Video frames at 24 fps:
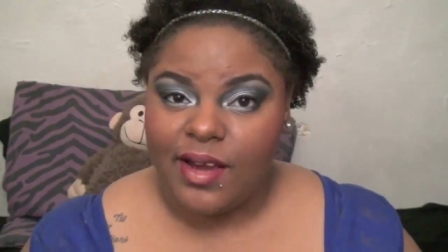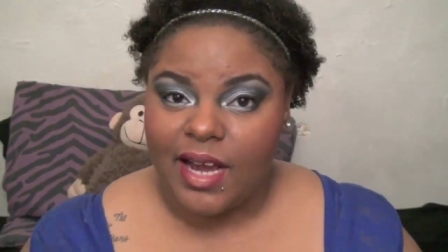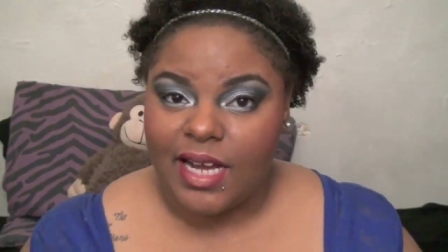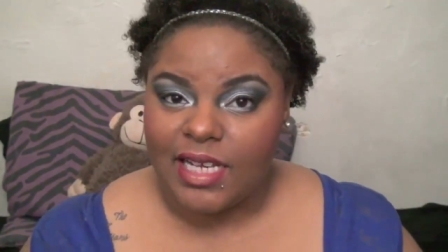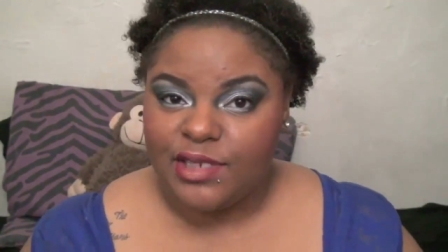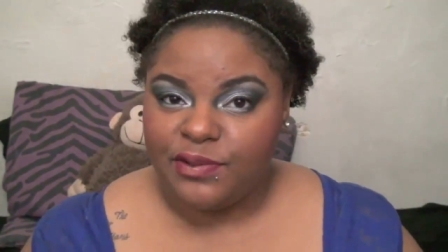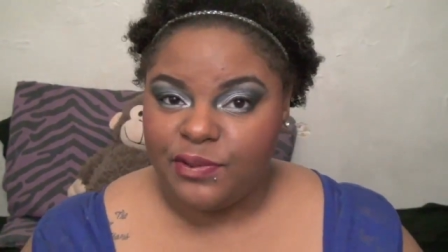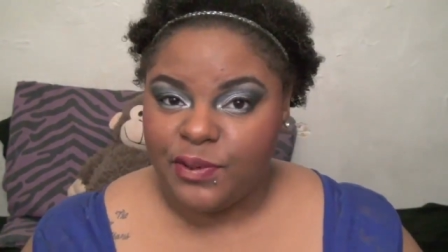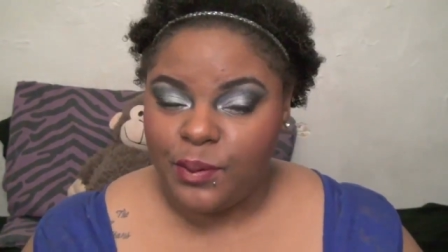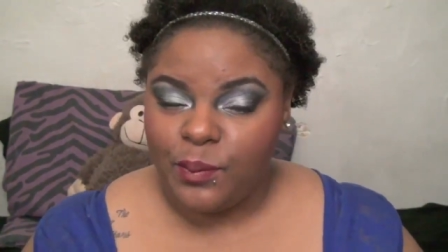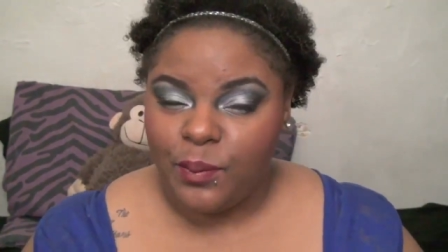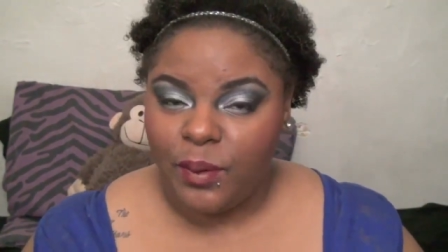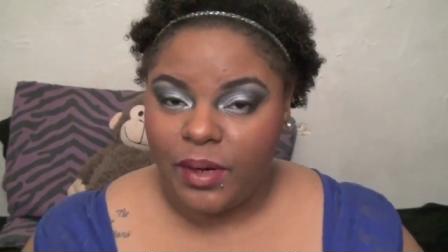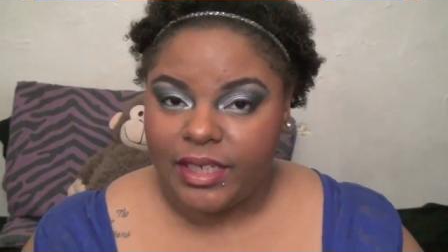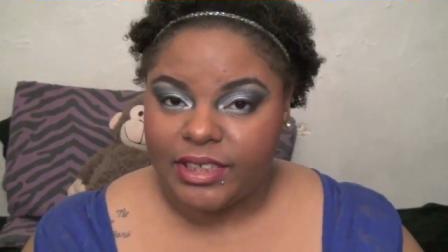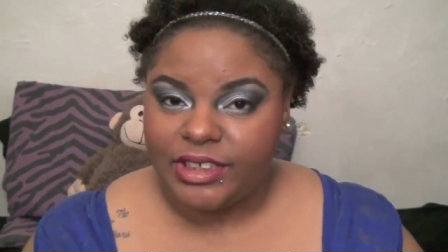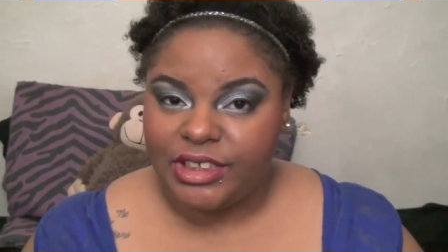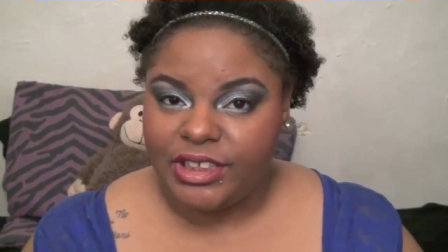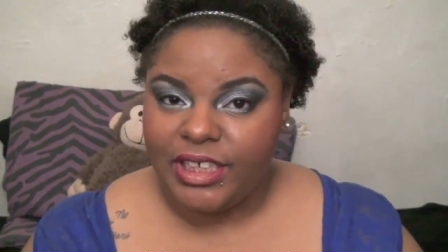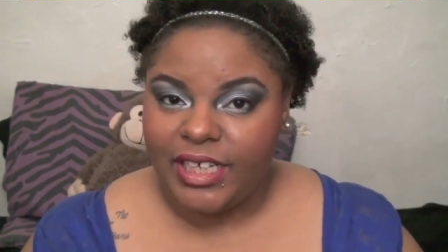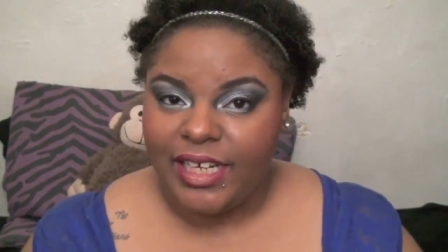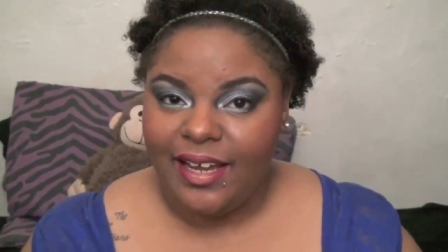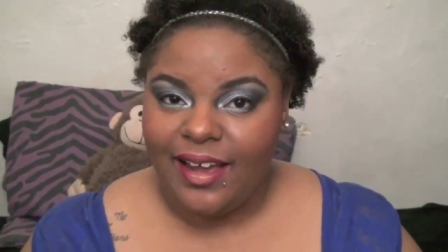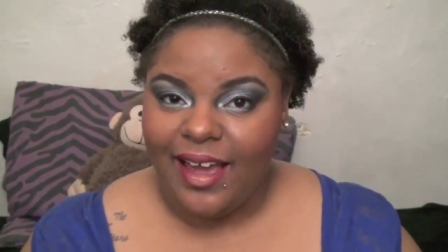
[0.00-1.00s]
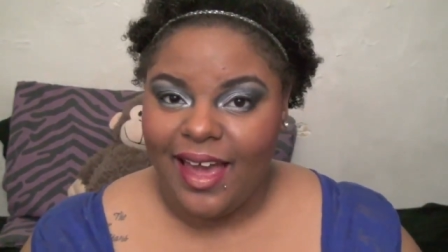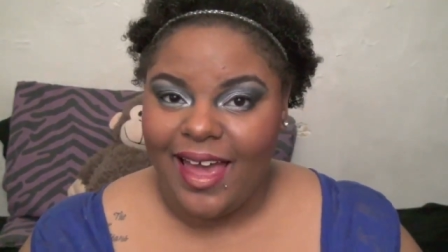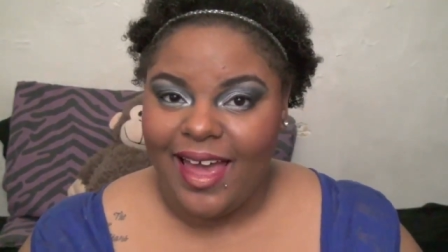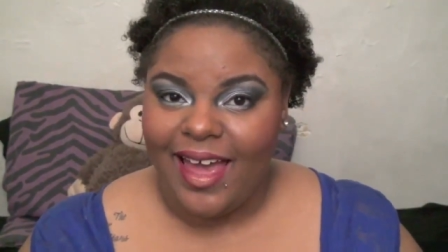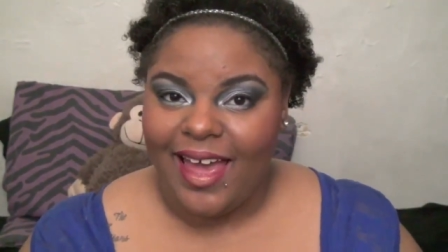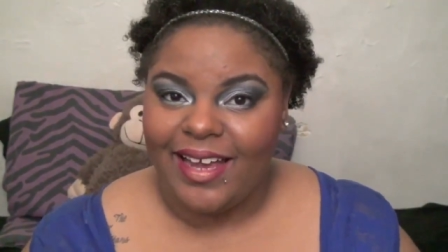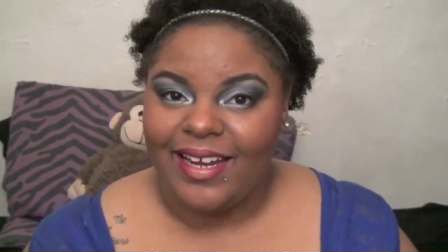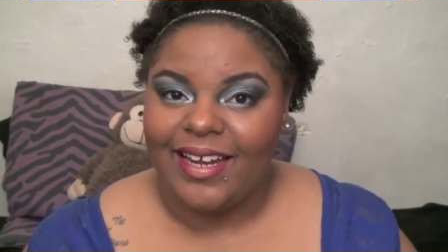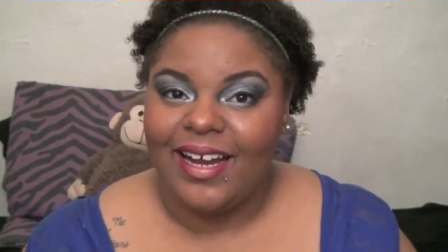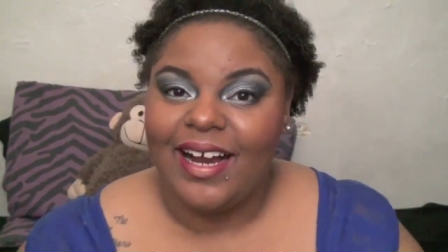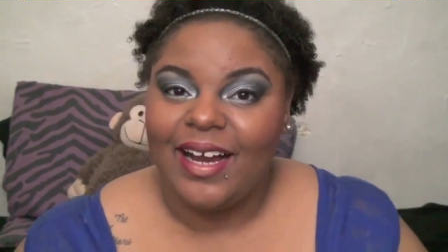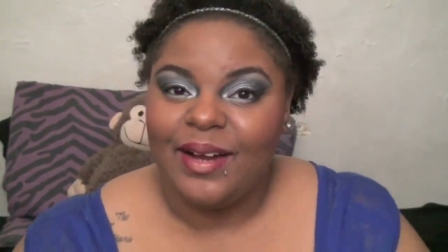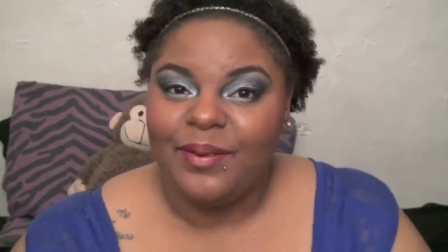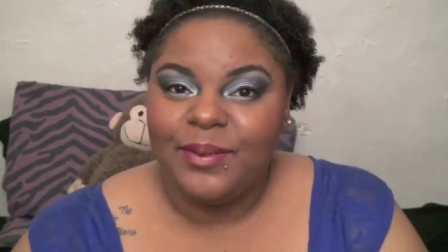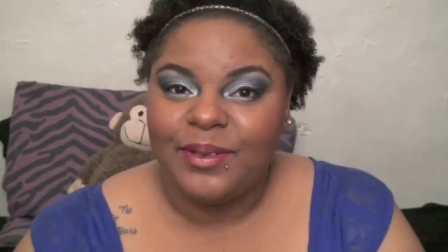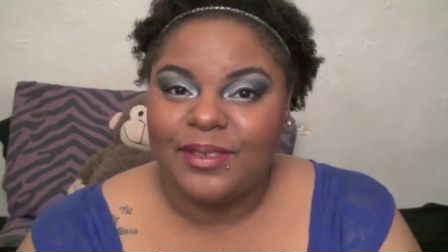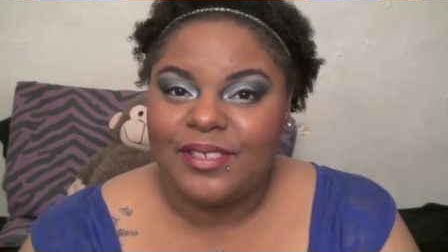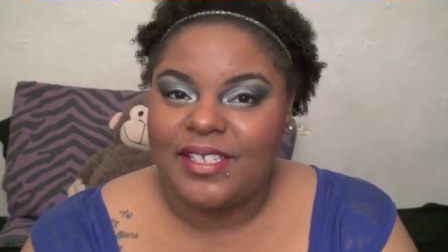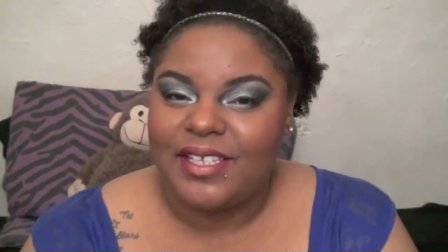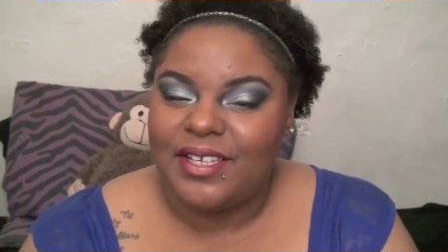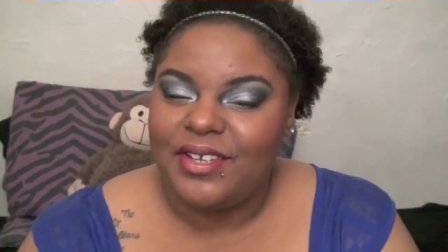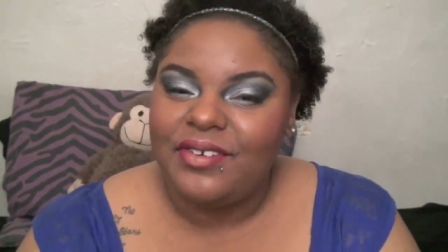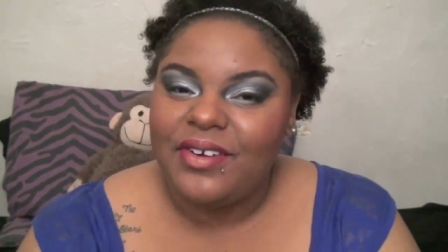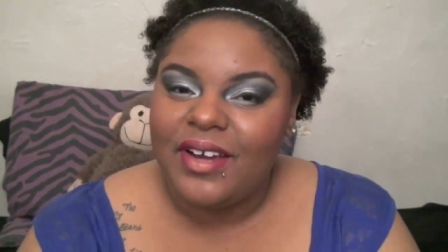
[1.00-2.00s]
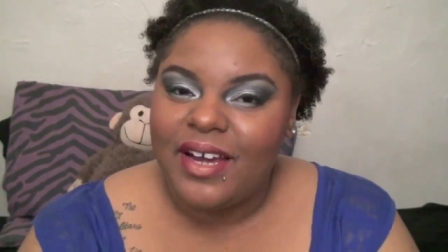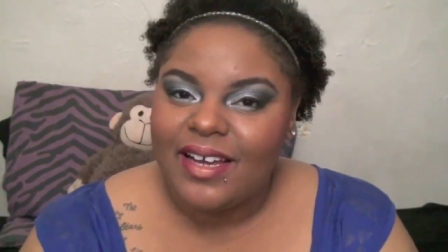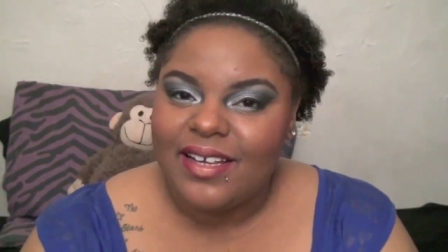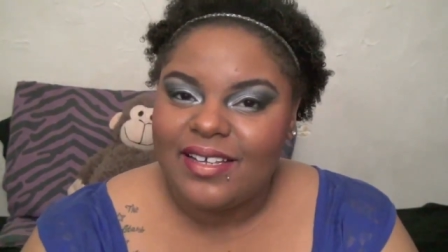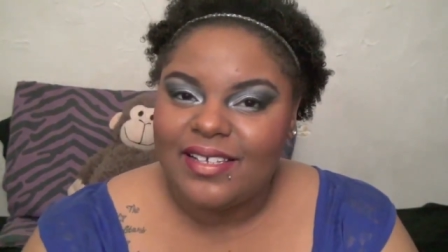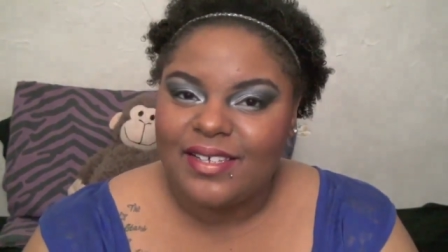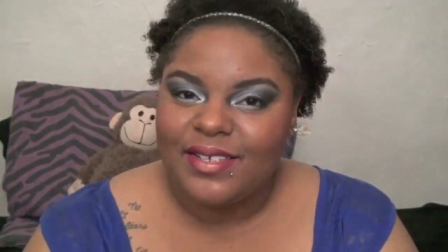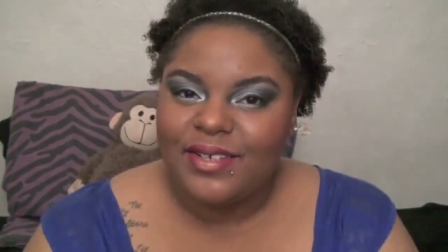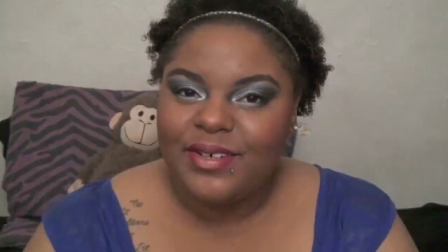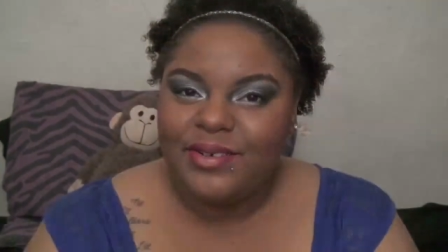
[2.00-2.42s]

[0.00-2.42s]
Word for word: guys for watching and I will see you guys